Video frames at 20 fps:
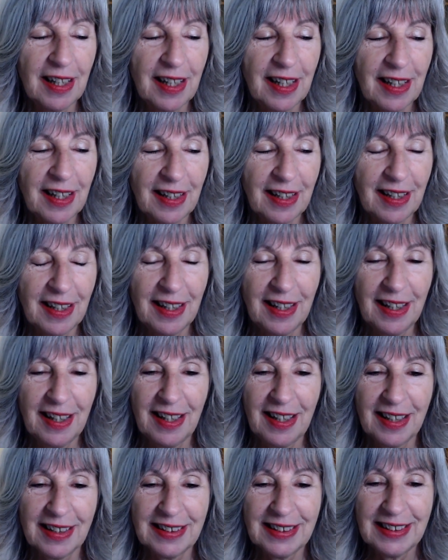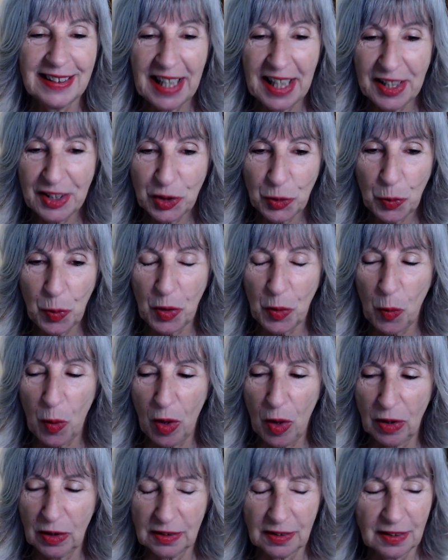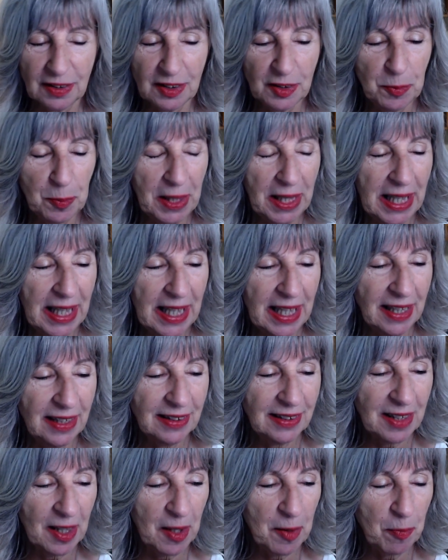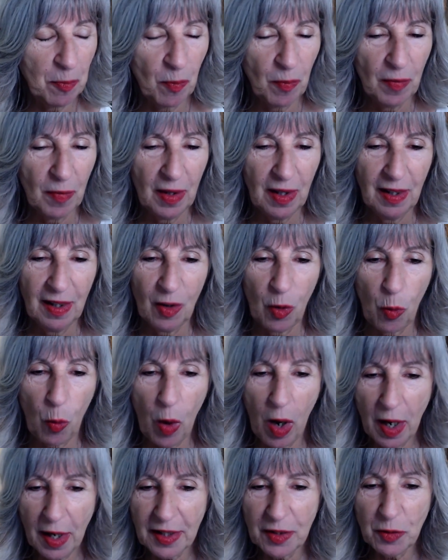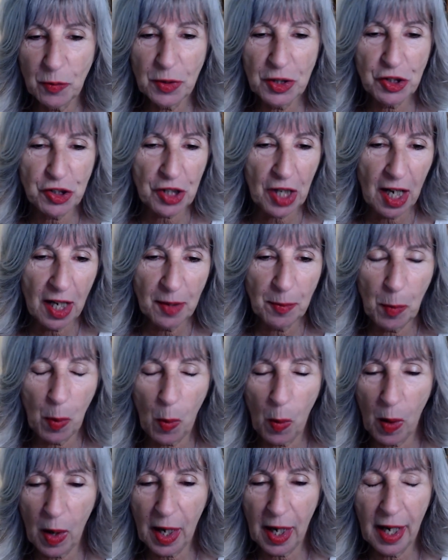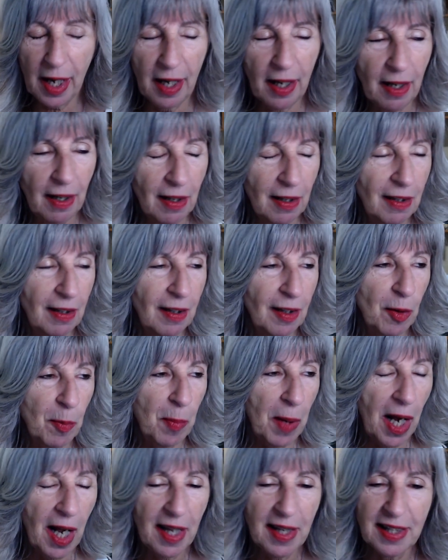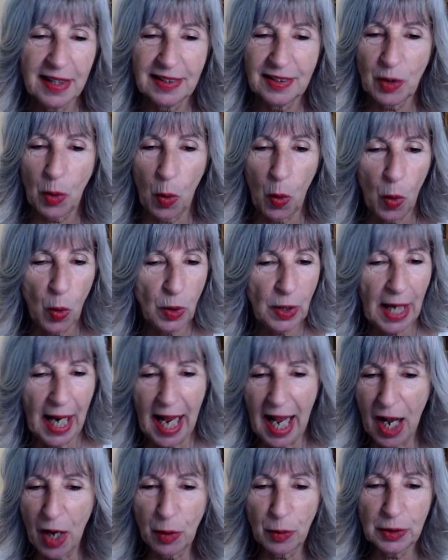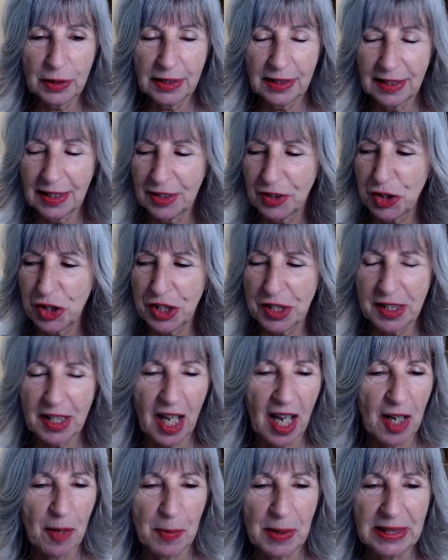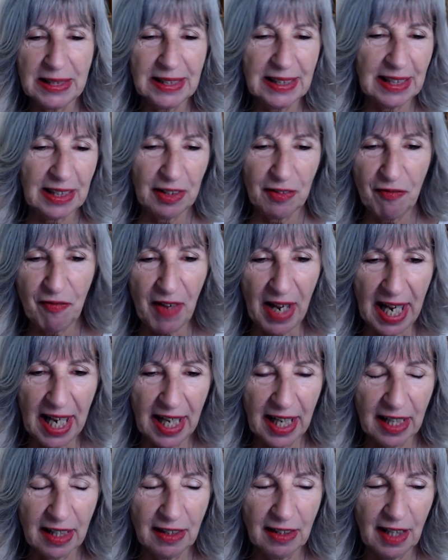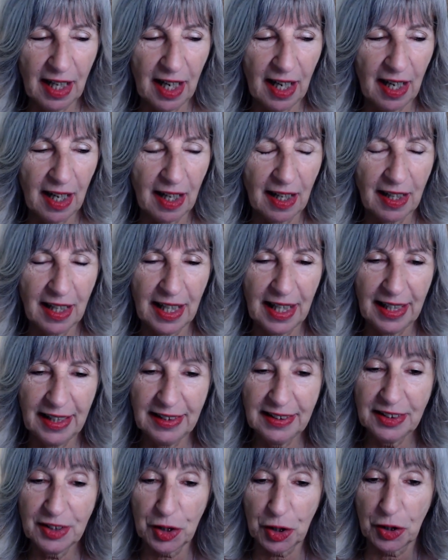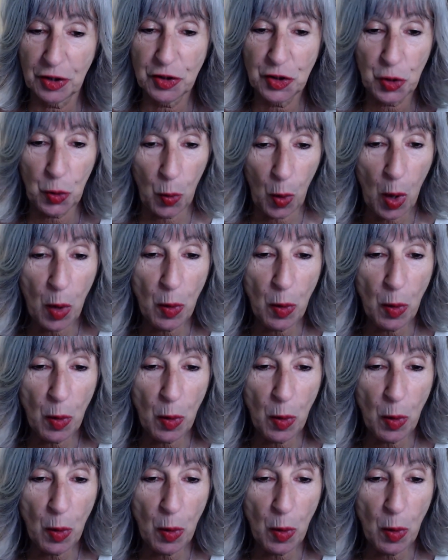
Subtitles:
that stays with the Waltons, but he ends up walking with John Boy by this old house that's just kind of been sitting vacant, and he starts